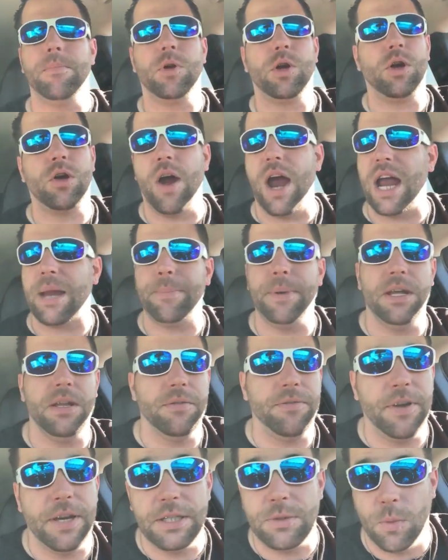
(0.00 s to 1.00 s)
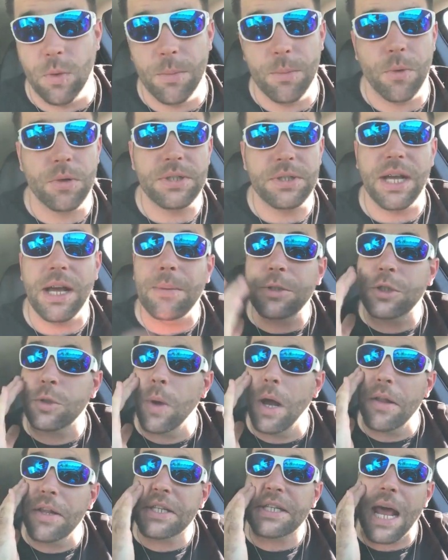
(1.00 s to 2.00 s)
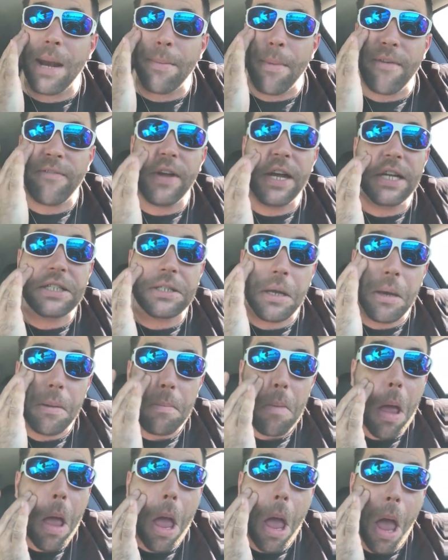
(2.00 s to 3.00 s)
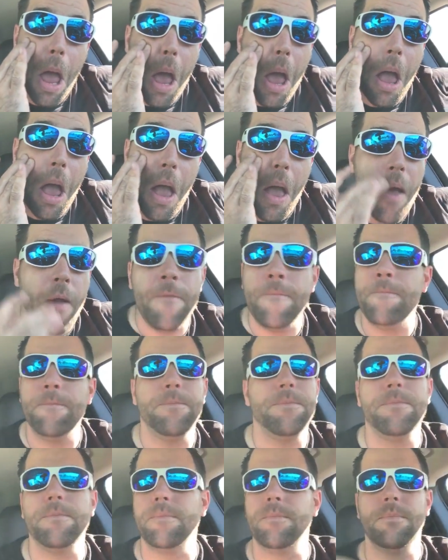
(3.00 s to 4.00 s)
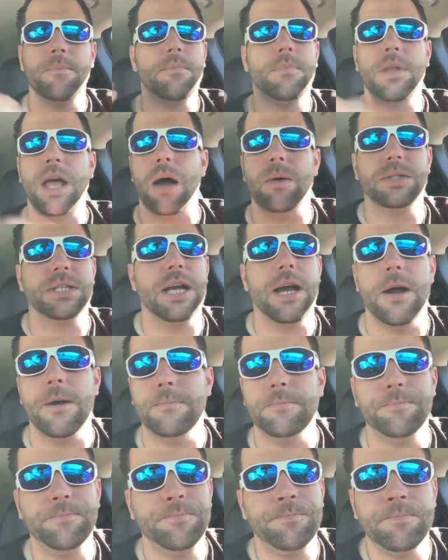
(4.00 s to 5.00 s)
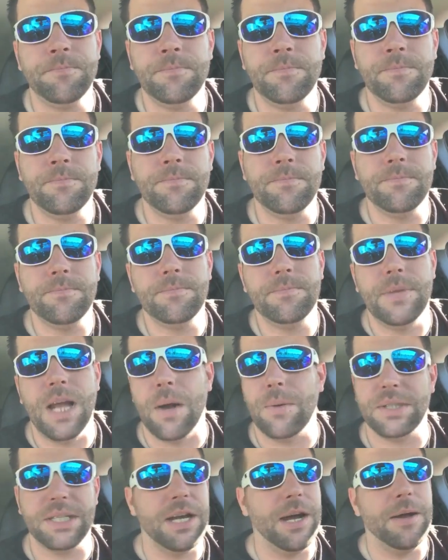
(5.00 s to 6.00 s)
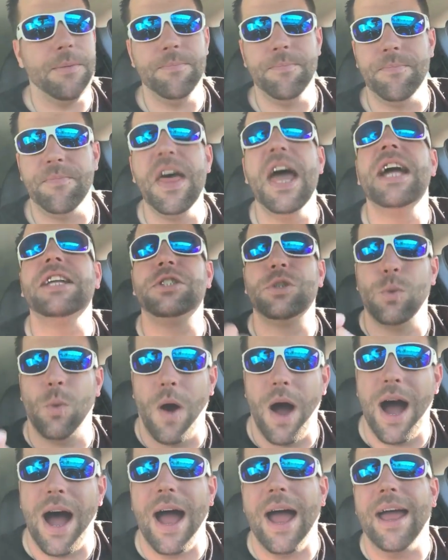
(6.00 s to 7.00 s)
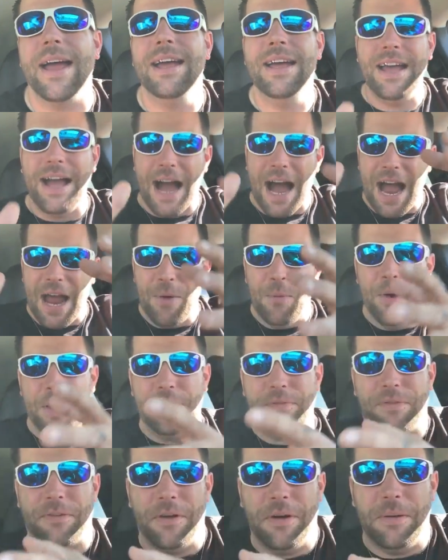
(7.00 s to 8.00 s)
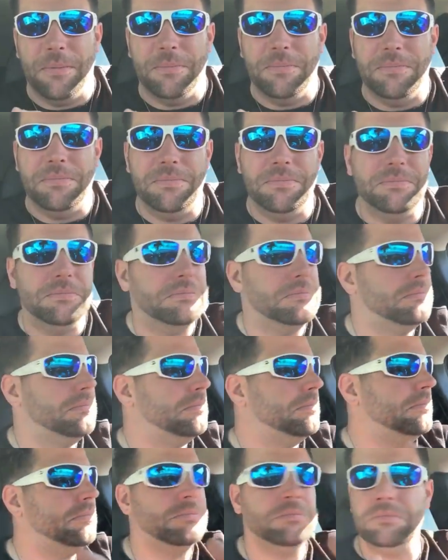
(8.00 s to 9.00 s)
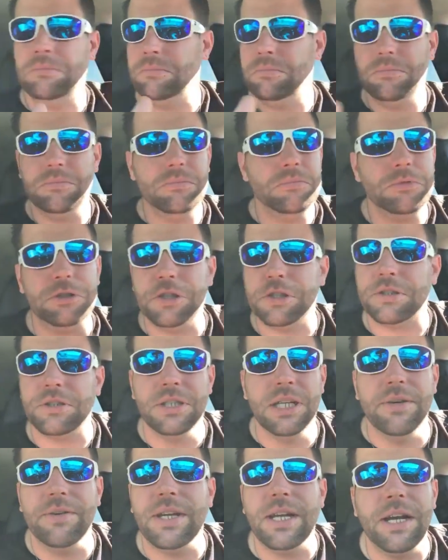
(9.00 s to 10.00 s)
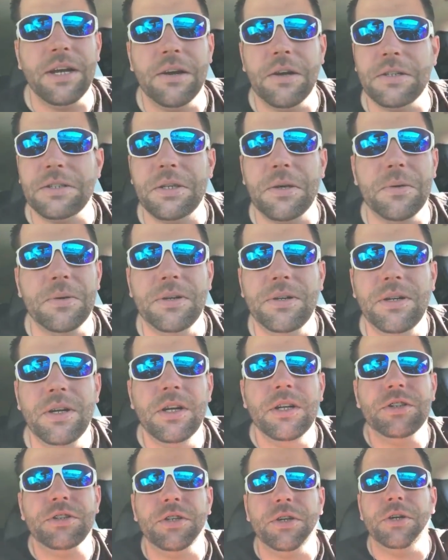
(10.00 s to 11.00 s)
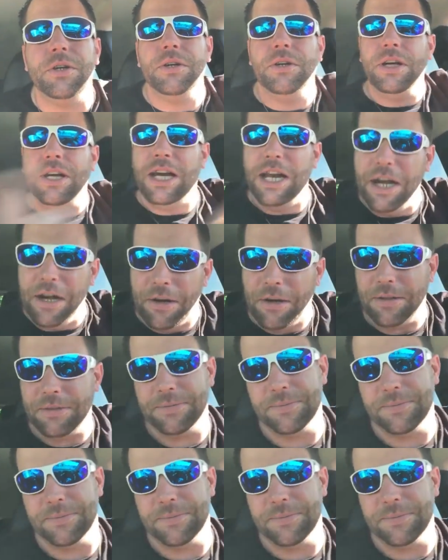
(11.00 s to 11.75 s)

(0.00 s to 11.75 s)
cracked me in the face one more time, swelled the side of my face up. I was out. That's why I went from just living in Arizona to here.